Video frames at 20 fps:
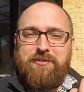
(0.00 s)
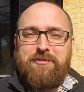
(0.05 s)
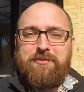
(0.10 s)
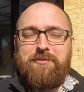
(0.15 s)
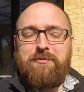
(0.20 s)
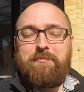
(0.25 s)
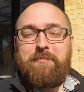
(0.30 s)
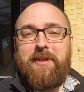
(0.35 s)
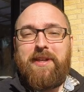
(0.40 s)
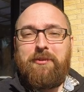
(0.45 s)

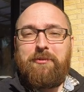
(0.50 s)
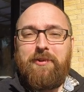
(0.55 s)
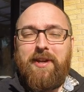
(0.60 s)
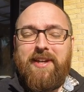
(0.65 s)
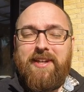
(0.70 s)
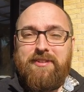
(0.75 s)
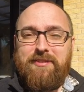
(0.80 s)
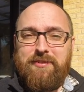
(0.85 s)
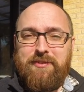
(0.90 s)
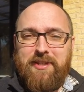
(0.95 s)
to being
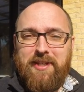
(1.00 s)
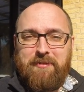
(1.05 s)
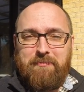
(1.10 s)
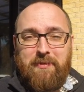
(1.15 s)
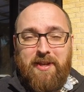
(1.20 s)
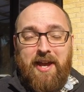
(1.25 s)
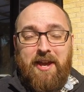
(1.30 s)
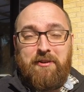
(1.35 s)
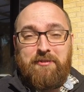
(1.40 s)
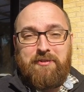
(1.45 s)
ready to get
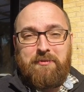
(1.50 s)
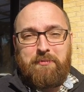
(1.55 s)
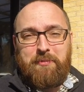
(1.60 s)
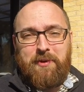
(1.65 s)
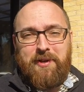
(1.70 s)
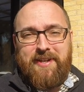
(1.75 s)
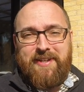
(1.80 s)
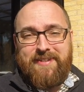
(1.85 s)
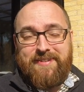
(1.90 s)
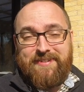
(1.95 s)
my house
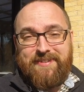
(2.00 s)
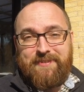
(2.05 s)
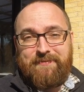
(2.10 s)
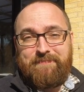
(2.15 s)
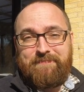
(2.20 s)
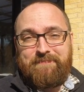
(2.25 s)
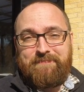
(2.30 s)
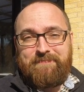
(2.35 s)
appraised.